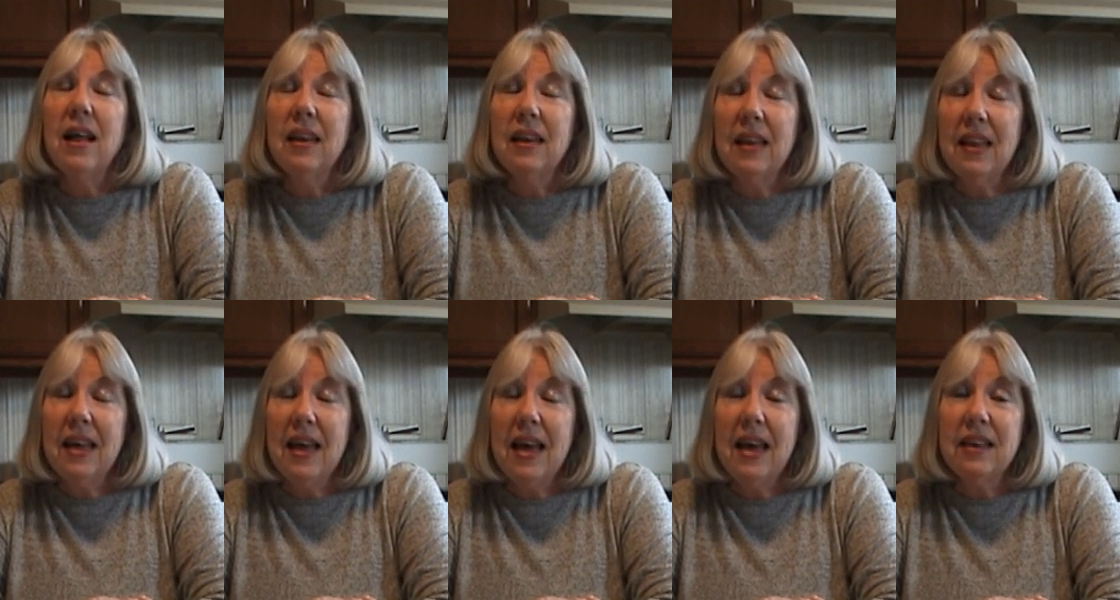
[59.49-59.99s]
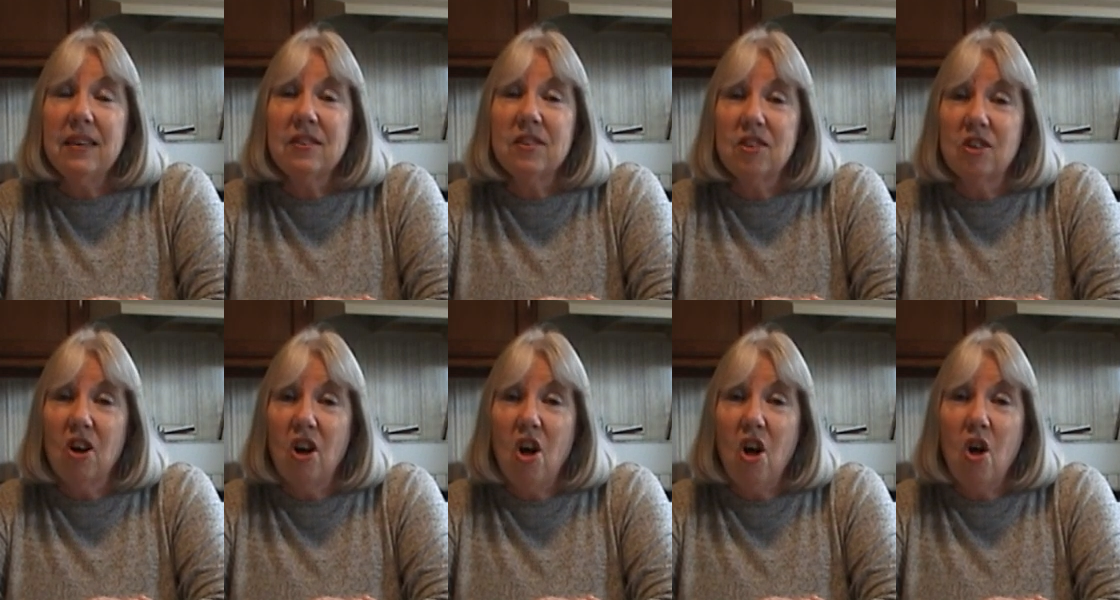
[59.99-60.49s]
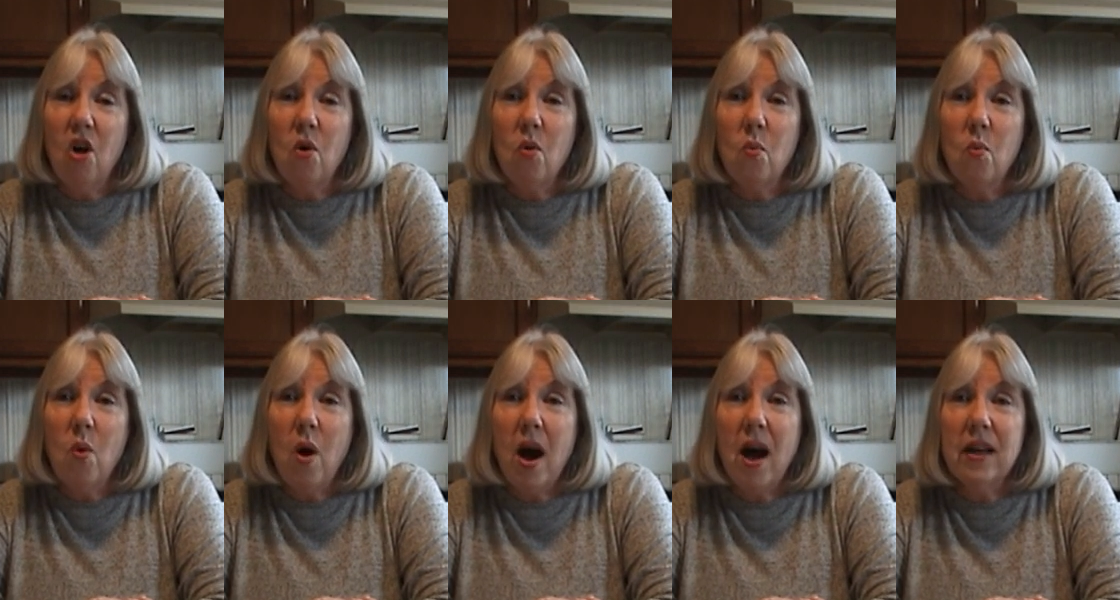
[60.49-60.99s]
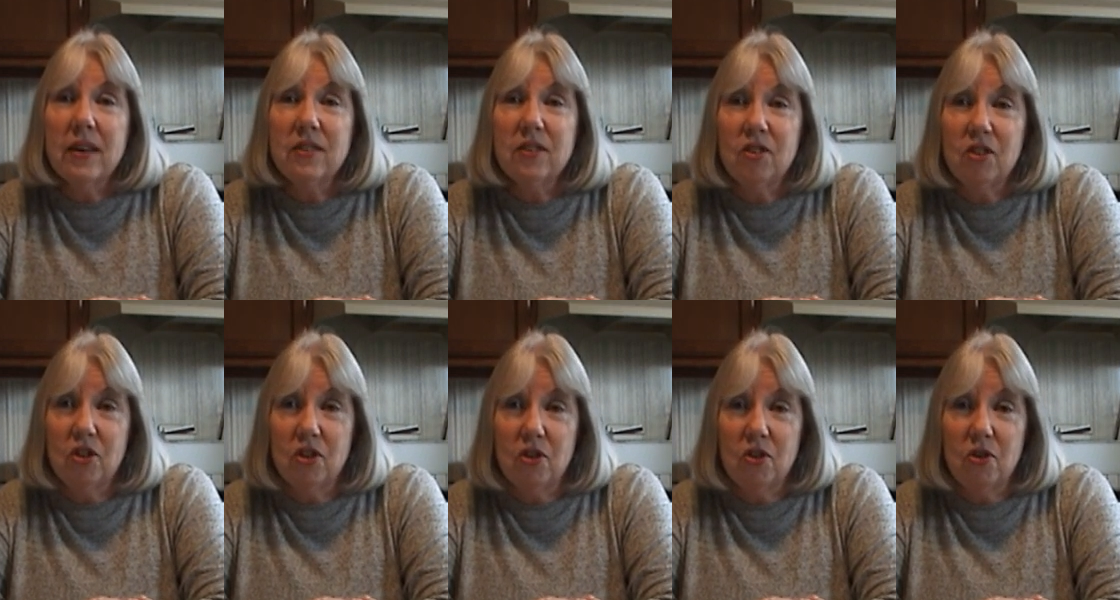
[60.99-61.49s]
Little
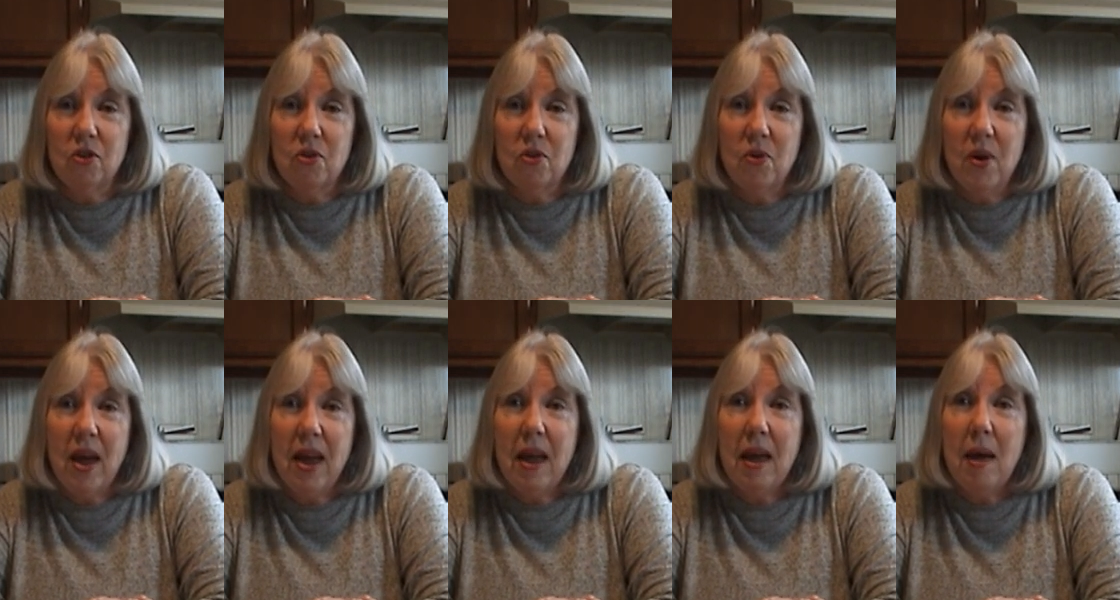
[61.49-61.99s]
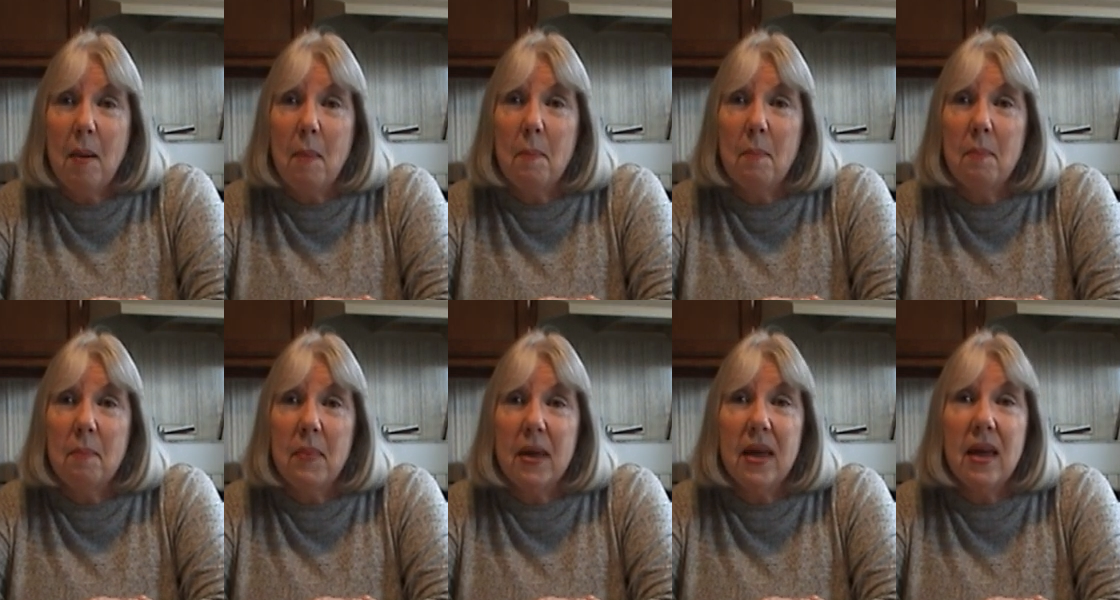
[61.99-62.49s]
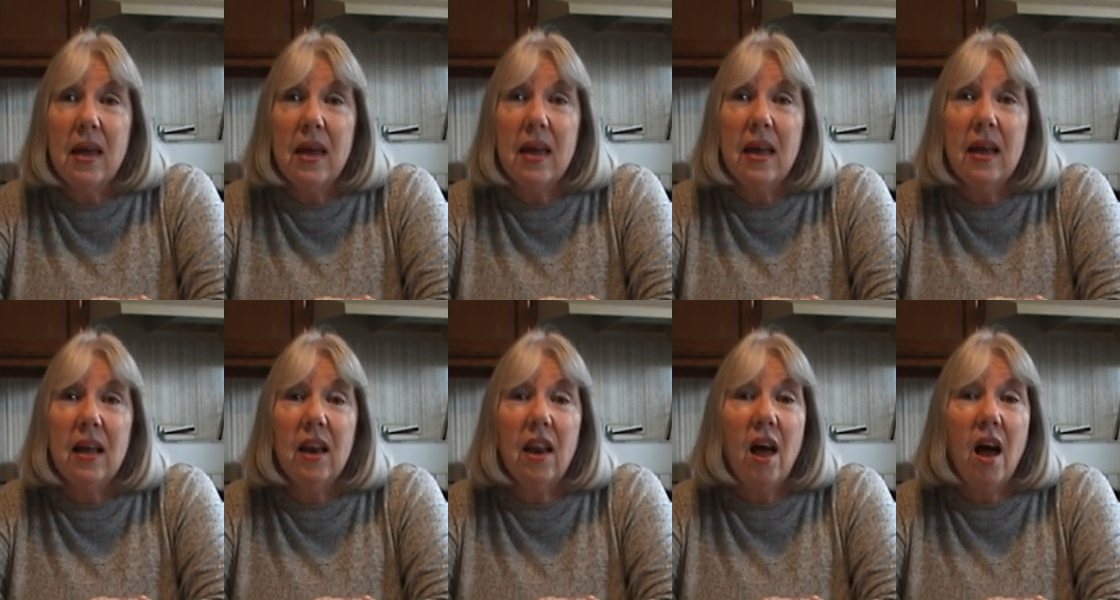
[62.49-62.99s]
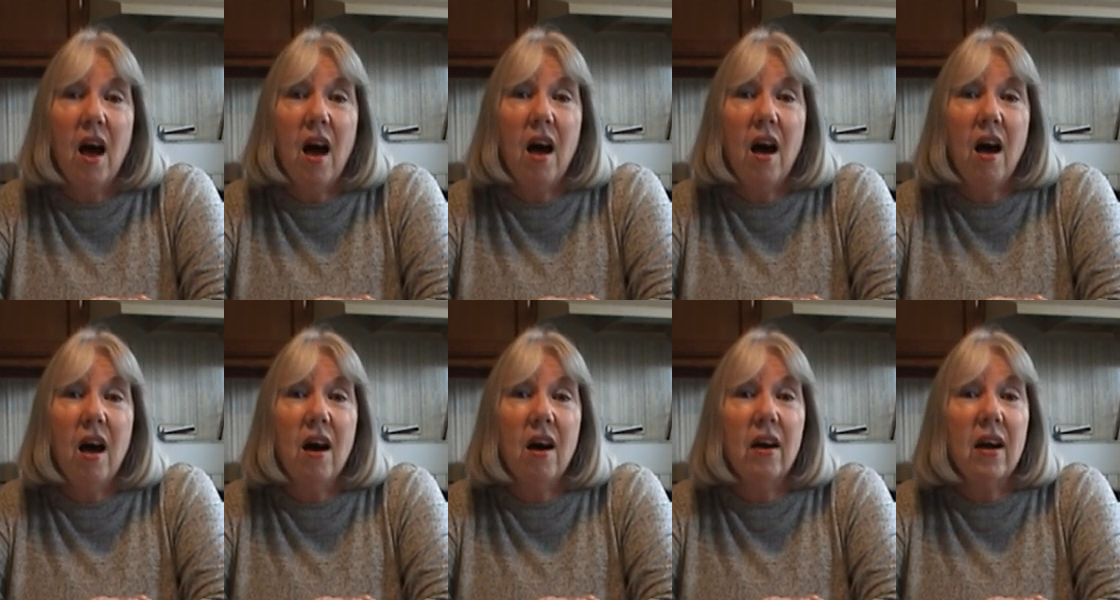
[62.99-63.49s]
ones to him
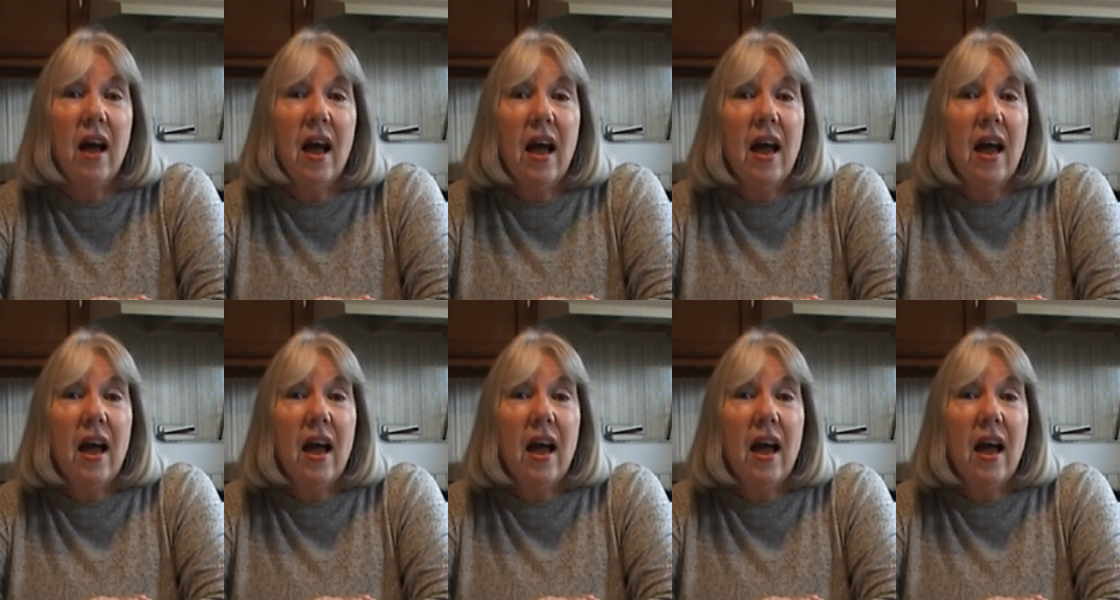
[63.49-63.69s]
belong,